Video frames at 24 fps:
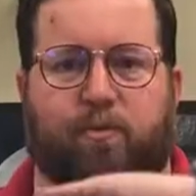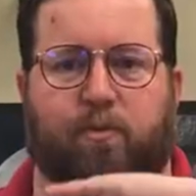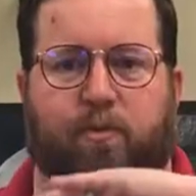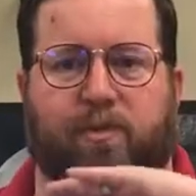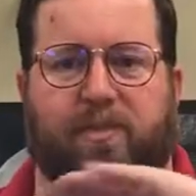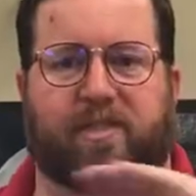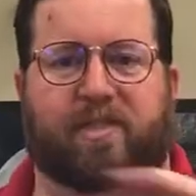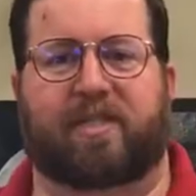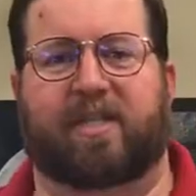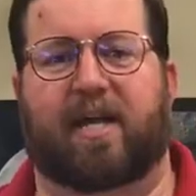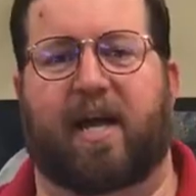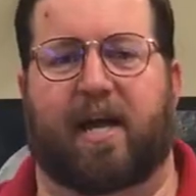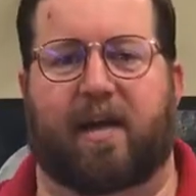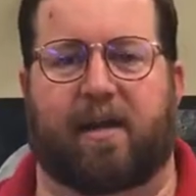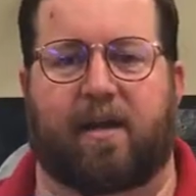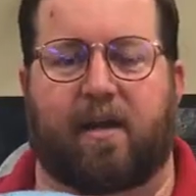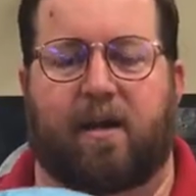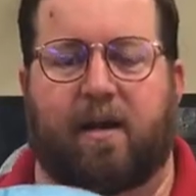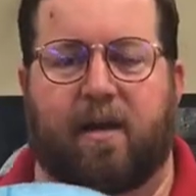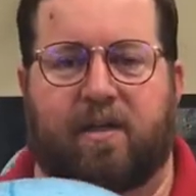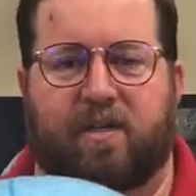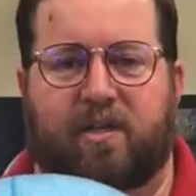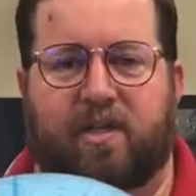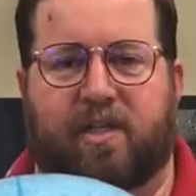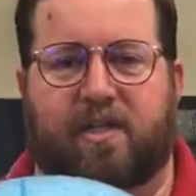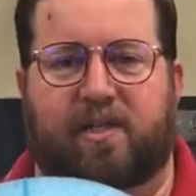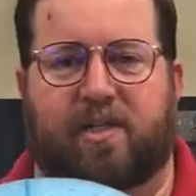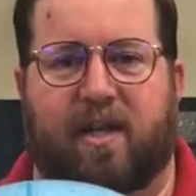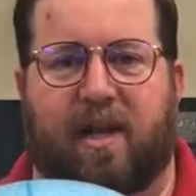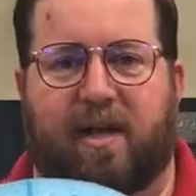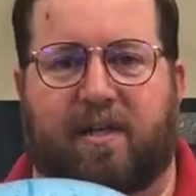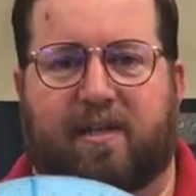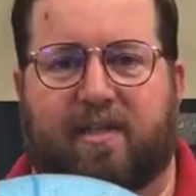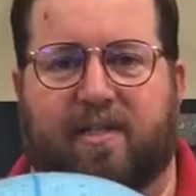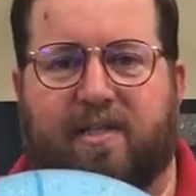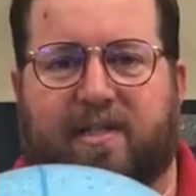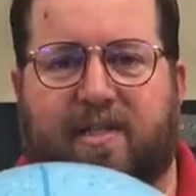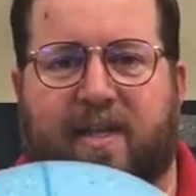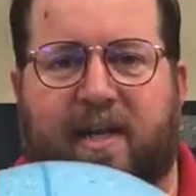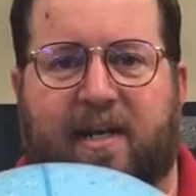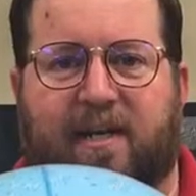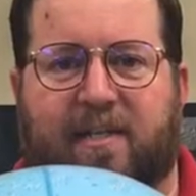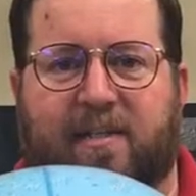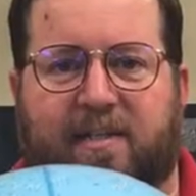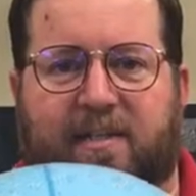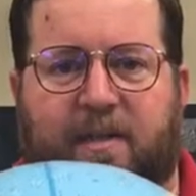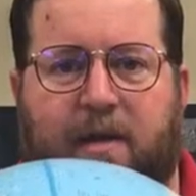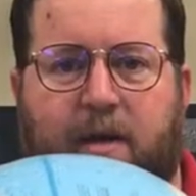will set just like the
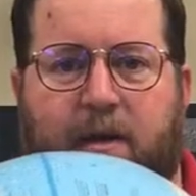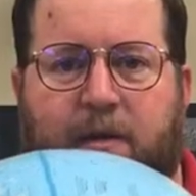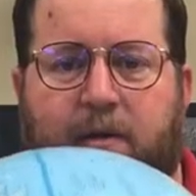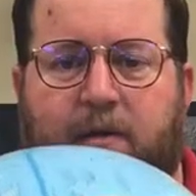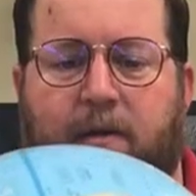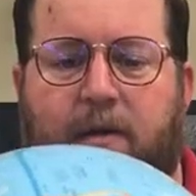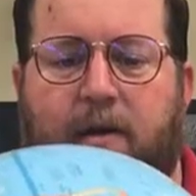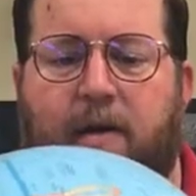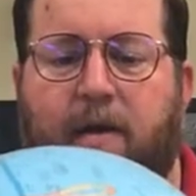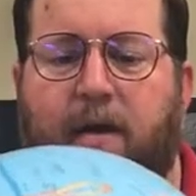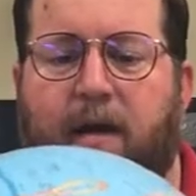setting sun.